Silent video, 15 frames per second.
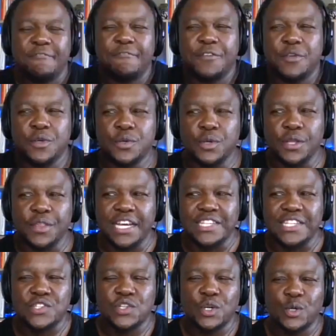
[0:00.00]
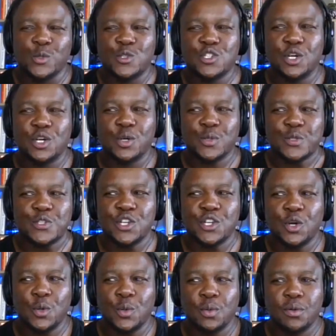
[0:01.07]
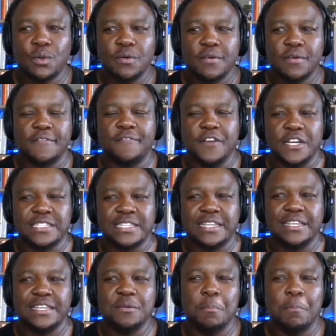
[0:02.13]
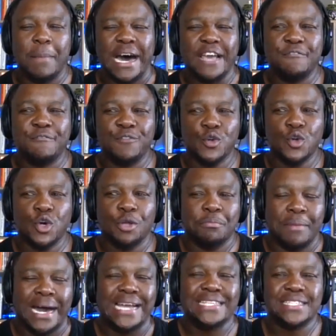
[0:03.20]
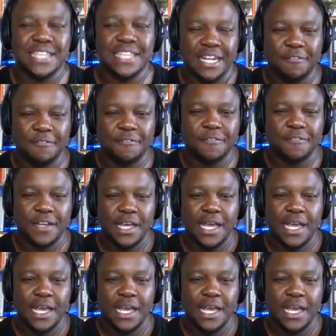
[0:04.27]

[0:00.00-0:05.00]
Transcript: view on that. So firstly, my view on myself